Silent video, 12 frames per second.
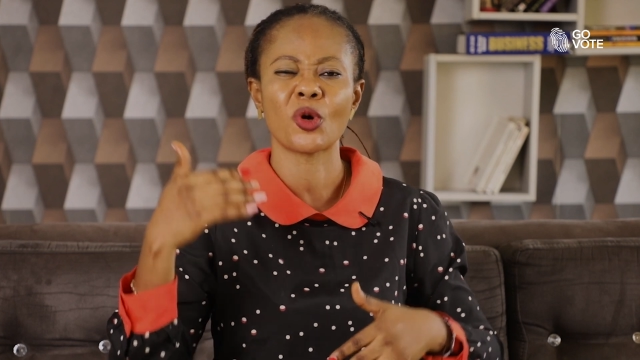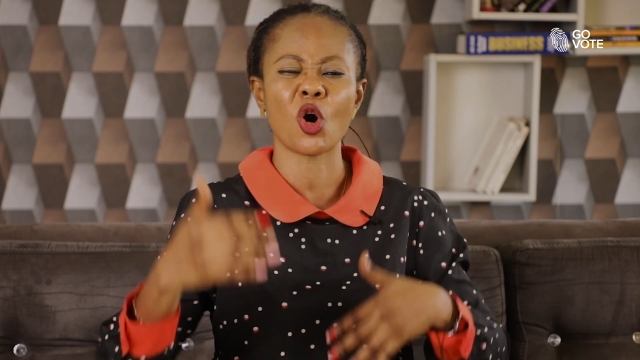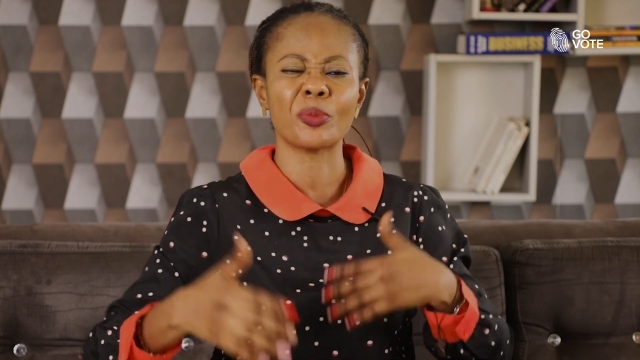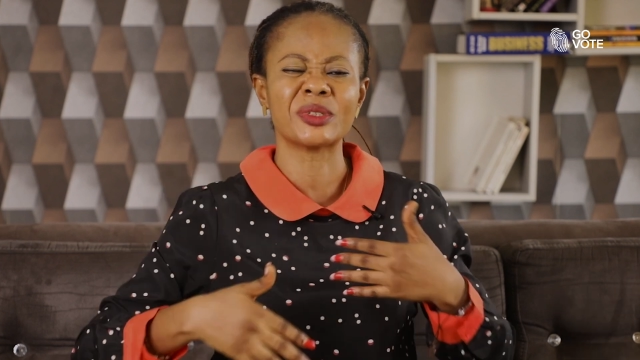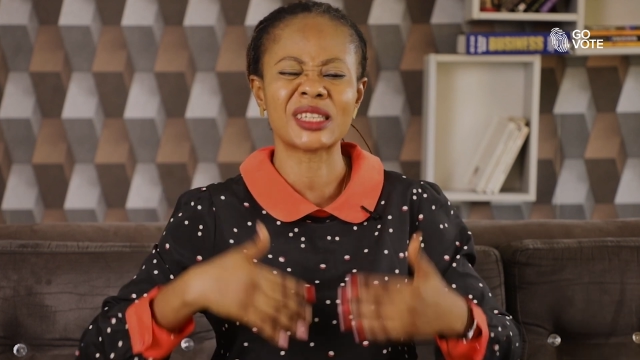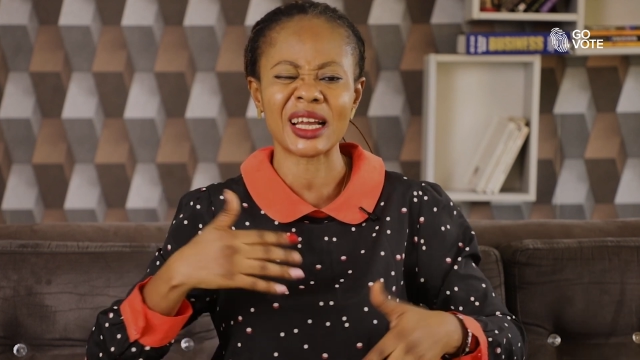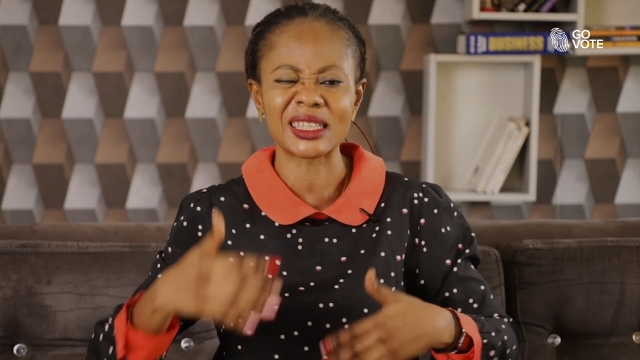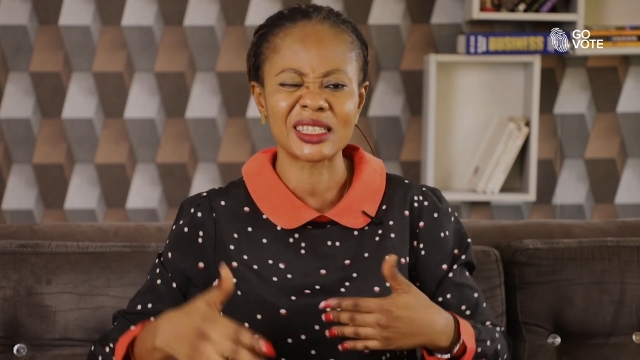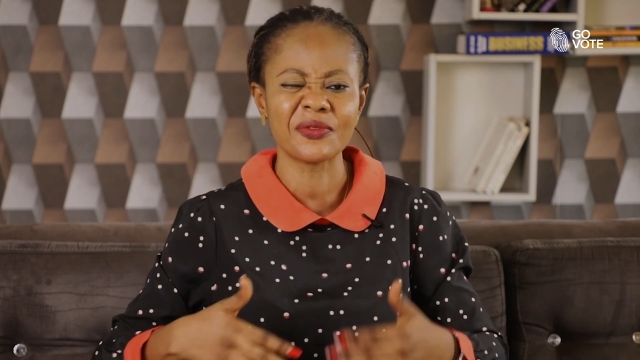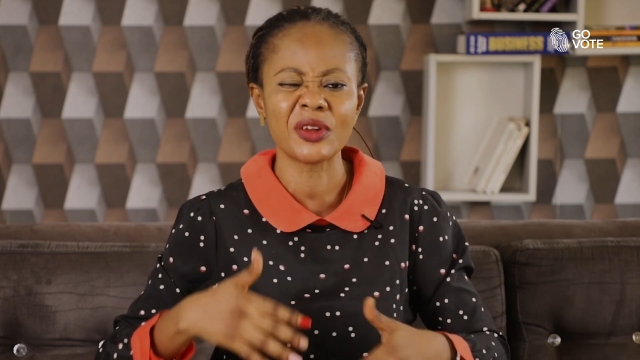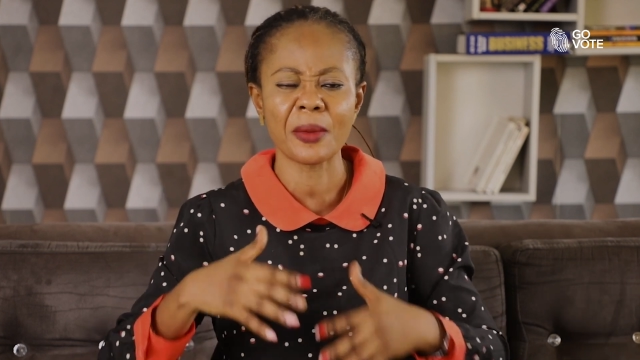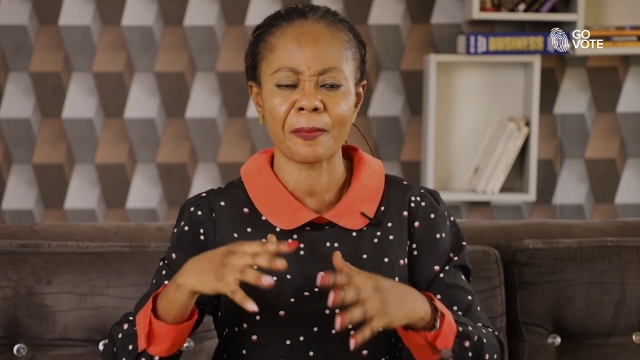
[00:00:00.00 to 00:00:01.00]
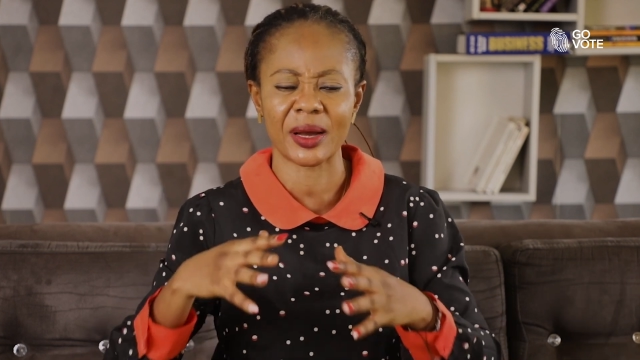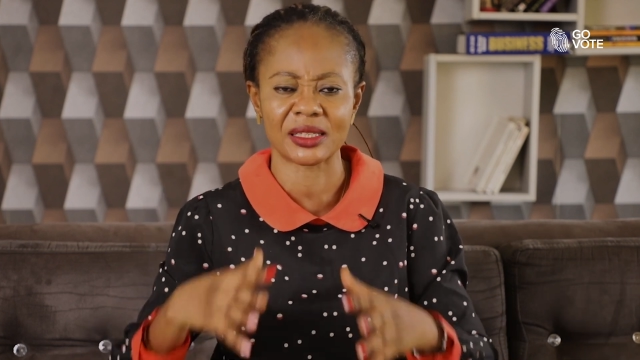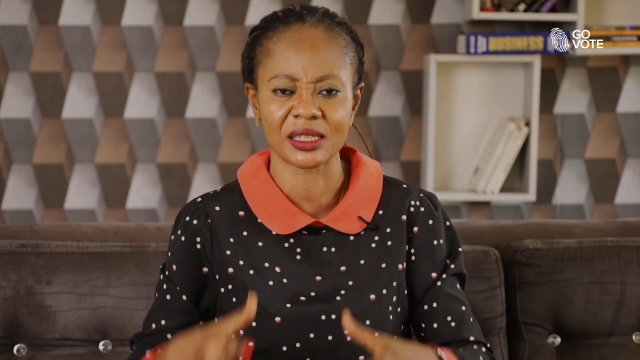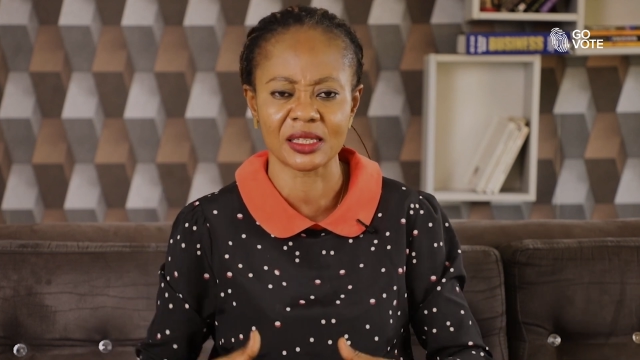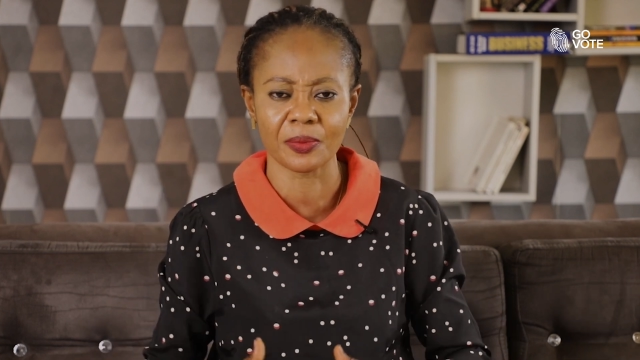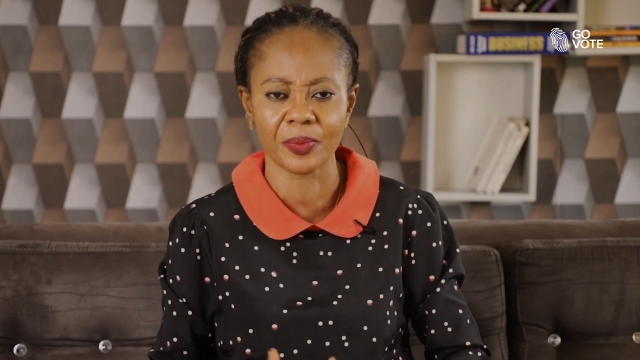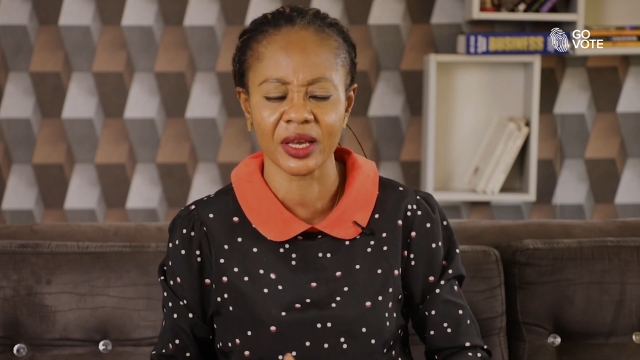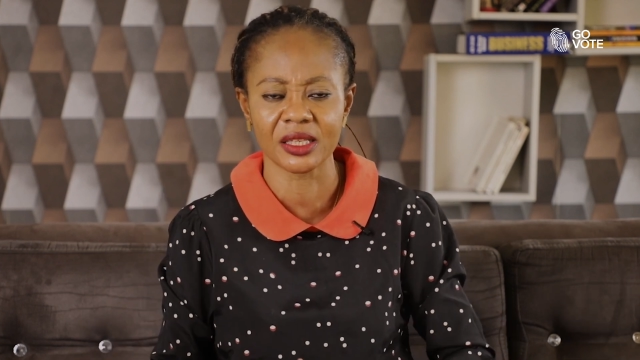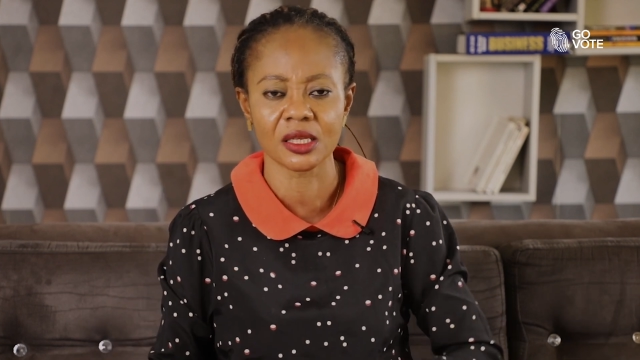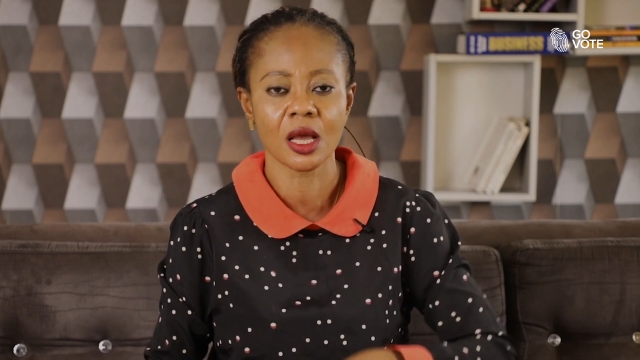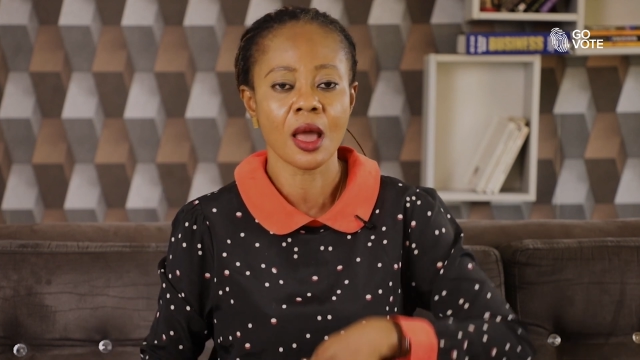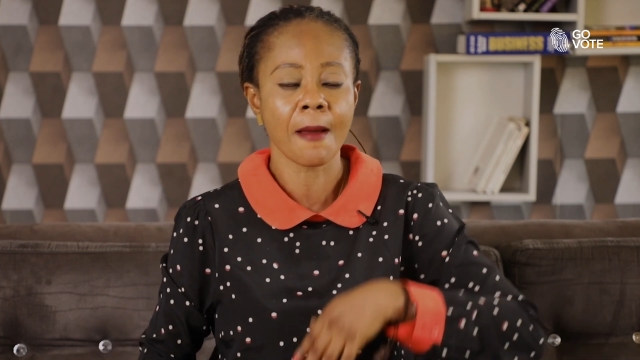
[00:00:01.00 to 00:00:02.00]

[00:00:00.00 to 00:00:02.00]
objectively participate,